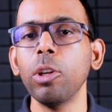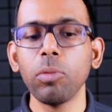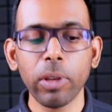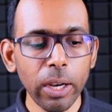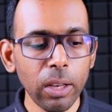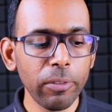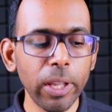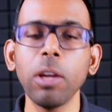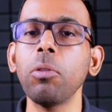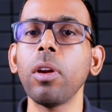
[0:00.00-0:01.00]
you get a
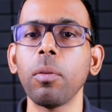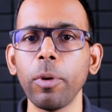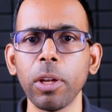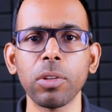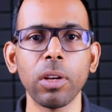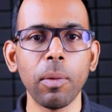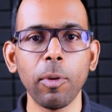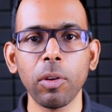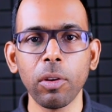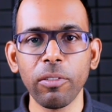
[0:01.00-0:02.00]
very good reputation
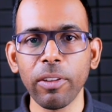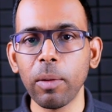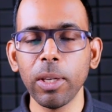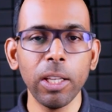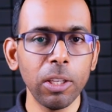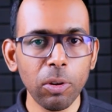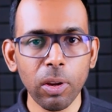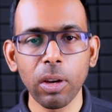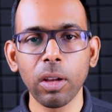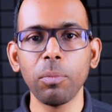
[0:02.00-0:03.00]
among your family, in your
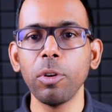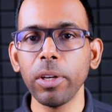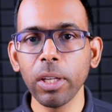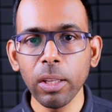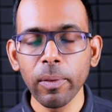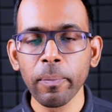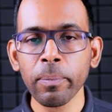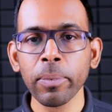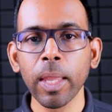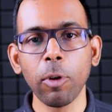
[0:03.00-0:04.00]
community,
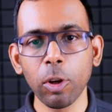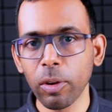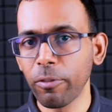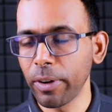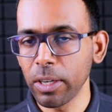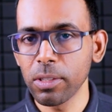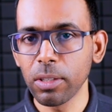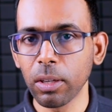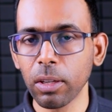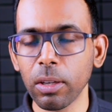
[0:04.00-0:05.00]
among your friends
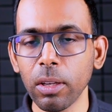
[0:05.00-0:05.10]
circle.